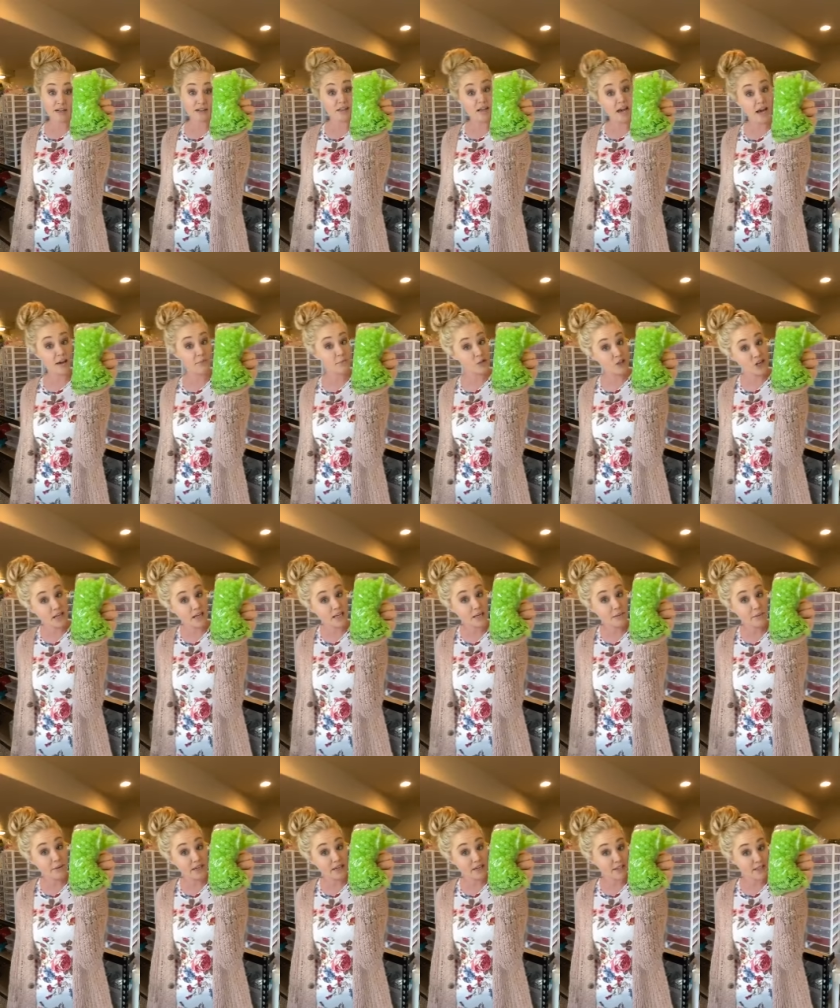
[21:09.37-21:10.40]
lime jelly
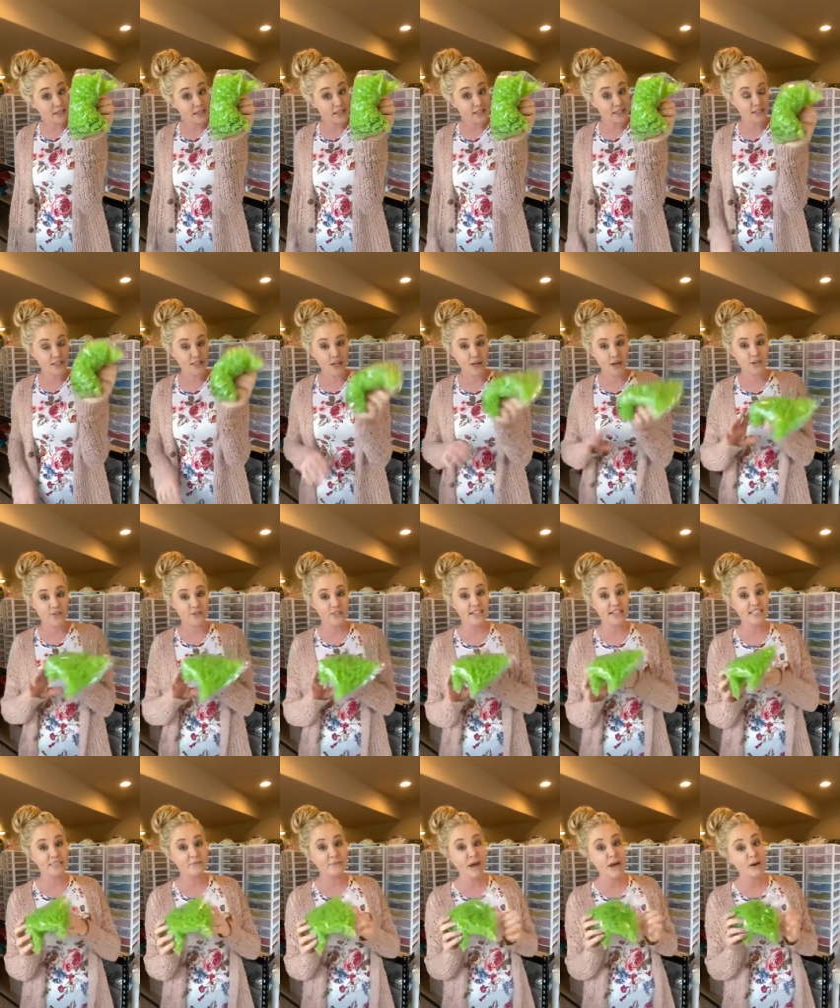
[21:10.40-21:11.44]
beads. So if
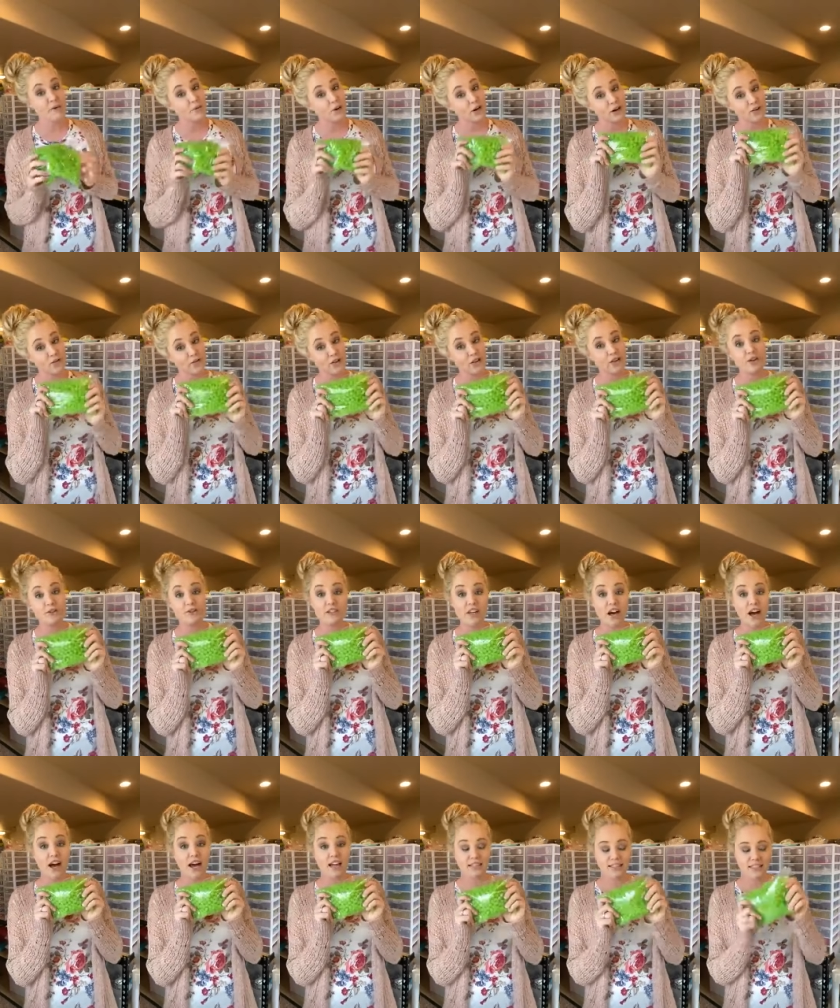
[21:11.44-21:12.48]
these might work for you,
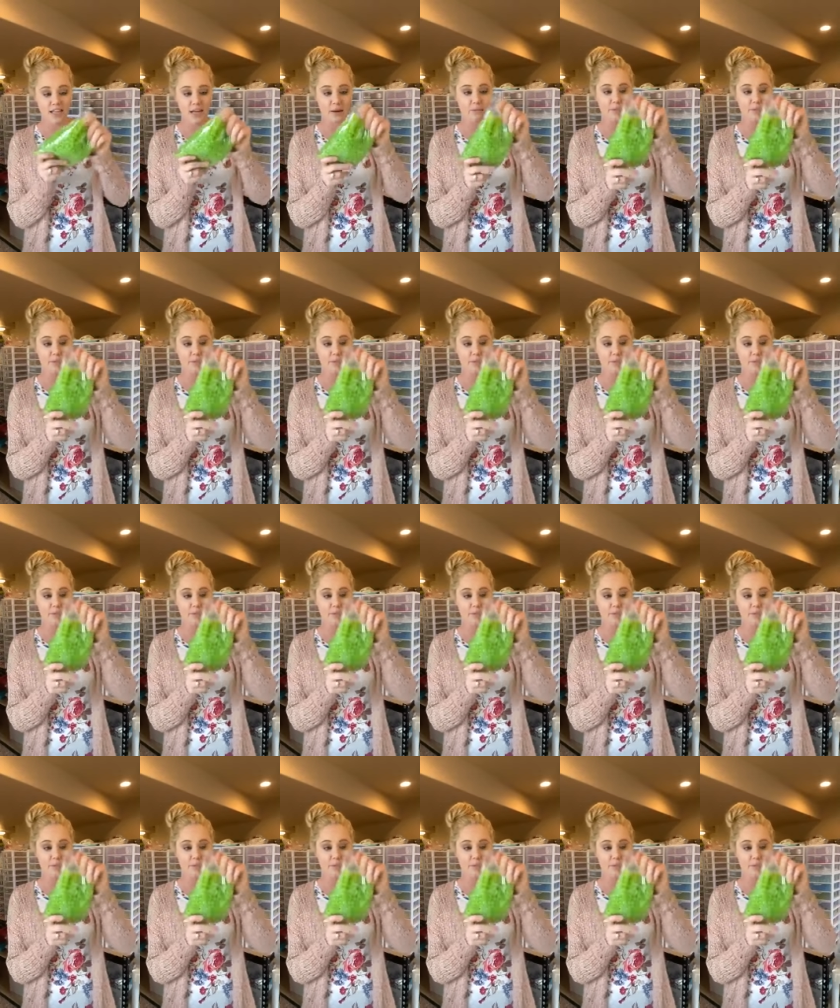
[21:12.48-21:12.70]
Dawn, send